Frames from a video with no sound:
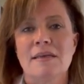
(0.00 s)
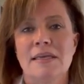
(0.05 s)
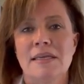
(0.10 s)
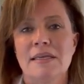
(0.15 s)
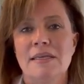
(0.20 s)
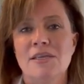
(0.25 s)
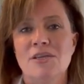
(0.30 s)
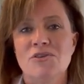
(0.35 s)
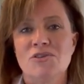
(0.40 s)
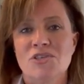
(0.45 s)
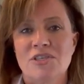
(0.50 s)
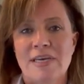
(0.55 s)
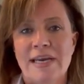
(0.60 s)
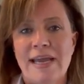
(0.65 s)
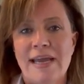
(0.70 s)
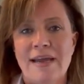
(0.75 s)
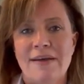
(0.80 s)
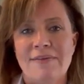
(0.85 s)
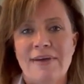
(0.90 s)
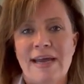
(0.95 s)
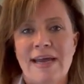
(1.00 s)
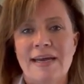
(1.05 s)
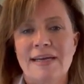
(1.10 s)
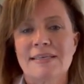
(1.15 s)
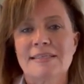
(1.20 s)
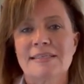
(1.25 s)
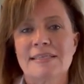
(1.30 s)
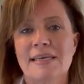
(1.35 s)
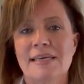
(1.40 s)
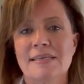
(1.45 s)
you should have
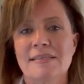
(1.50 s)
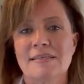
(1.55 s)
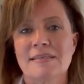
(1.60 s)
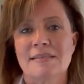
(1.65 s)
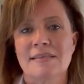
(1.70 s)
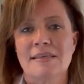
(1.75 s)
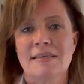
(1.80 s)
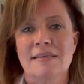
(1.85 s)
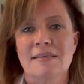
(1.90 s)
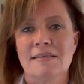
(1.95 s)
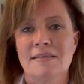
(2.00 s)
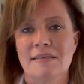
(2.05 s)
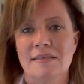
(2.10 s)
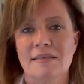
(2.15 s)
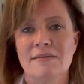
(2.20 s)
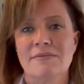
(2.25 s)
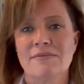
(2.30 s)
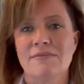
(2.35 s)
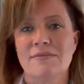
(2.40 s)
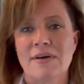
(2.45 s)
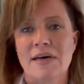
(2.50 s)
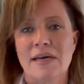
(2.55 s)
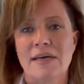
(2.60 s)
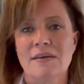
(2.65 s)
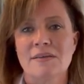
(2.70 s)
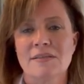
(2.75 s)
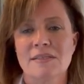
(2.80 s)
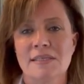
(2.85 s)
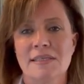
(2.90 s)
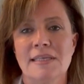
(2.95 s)
access to the
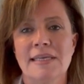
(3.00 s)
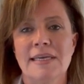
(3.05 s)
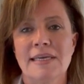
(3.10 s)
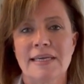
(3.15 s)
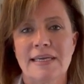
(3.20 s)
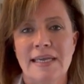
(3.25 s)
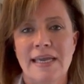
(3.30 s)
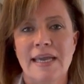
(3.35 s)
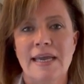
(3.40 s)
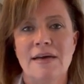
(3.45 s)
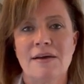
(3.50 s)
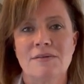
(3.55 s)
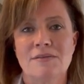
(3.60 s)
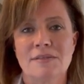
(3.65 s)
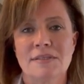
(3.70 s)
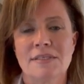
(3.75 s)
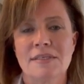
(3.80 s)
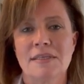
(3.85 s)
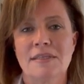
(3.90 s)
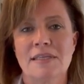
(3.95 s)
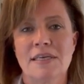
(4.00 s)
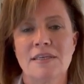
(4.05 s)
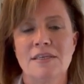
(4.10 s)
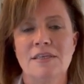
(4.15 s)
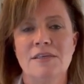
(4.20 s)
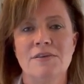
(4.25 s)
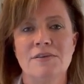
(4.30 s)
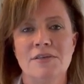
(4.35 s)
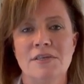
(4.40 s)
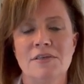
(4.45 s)
file, to the account that
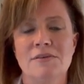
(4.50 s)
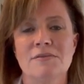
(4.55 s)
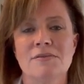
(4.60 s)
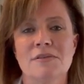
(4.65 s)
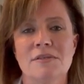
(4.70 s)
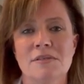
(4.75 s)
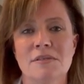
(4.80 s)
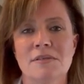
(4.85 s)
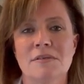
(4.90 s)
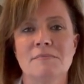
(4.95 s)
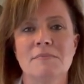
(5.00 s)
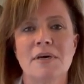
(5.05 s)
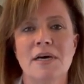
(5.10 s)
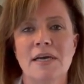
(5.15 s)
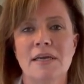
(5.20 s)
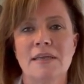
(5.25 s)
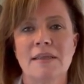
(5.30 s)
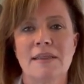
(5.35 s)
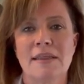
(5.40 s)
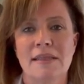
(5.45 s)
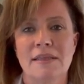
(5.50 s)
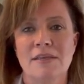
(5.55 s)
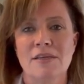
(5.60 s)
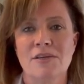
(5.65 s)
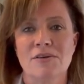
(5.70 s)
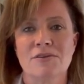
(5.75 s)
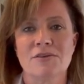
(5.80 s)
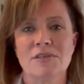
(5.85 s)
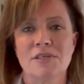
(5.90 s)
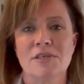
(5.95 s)
you use to buy
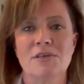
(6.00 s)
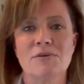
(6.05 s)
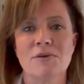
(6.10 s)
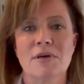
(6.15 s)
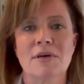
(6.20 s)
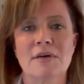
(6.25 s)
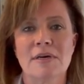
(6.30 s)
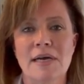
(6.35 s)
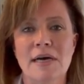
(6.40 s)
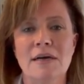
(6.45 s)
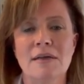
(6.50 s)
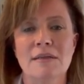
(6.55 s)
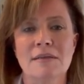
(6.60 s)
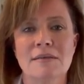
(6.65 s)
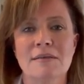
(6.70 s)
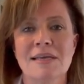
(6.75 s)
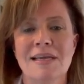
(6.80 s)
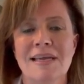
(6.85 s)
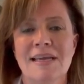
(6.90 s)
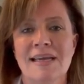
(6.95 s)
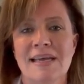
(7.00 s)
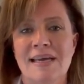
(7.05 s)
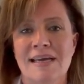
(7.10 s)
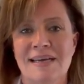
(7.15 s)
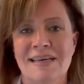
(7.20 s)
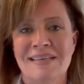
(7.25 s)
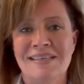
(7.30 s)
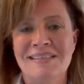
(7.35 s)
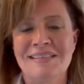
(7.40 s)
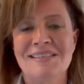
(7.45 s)
your URL.
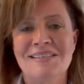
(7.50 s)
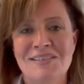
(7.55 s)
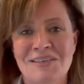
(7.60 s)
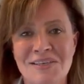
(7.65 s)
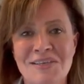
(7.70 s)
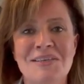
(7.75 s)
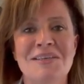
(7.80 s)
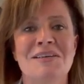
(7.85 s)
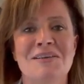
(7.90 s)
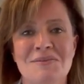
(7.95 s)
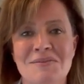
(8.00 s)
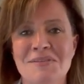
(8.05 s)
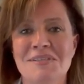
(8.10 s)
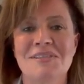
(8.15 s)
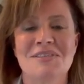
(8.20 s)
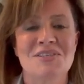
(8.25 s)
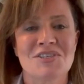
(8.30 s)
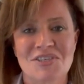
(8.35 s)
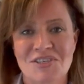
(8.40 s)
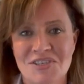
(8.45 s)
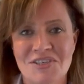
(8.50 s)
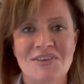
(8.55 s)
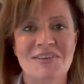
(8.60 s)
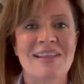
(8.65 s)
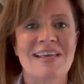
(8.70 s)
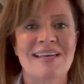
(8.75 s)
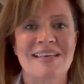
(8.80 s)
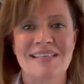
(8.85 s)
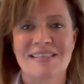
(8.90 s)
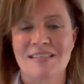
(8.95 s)
So you can always ensure
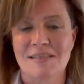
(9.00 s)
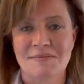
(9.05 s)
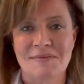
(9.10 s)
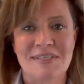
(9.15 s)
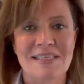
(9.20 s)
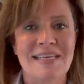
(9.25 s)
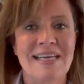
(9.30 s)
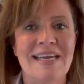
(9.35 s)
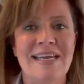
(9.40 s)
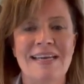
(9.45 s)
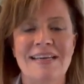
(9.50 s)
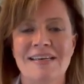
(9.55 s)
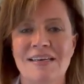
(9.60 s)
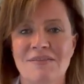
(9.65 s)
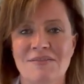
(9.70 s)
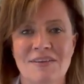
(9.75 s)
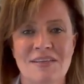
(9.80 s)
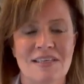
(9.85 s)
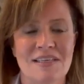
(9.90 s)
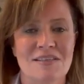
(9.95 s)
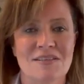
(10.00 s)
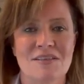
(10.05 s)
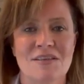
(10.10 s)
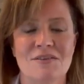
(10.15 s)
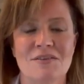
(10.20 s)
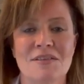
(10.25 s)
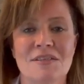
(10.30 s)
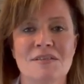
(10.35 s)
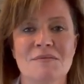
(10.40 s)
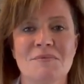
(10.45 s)
that it's up to date and everything's
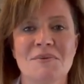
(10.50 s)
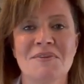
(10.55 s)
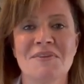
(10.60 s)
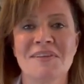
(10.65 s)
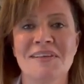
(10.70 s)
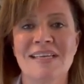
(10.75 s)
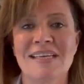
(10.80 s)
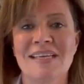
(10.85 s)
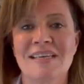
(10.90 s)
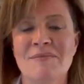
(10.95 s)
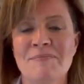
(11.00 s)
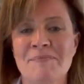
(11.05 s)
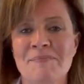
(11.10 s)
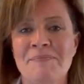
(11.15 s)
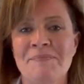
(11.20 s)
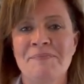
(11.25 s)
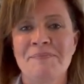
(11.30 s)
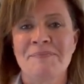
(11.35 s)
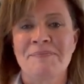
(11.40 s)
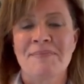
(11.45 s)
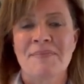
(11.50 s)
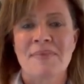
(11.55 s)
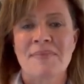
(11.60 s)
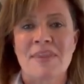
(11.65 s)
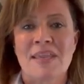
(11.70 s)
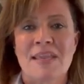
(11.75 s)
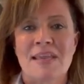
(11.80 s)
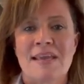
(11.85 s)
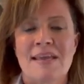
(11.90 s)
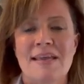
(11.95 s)
going smoothly.
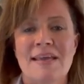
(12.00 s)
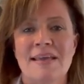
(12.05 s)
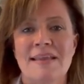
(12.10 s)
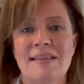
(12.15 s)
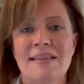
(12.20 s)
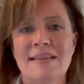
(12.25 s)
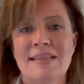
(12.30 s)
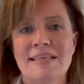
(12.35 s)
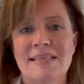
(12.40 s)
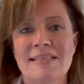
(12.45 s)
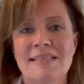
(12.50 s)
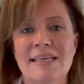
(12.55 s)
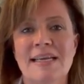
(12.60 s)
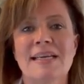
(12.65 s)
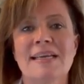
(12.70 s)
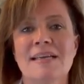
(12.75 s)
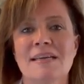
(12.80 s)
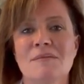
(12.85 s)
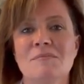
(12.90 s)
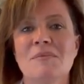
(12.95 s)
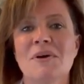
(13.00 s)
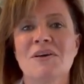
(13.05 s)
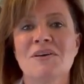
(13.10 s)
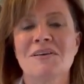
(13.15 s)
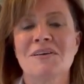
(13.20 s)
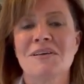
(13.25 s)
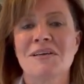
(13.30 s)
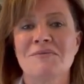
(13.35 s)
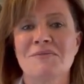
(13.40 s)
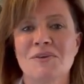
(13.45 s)
The second
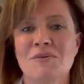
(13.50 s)
component of your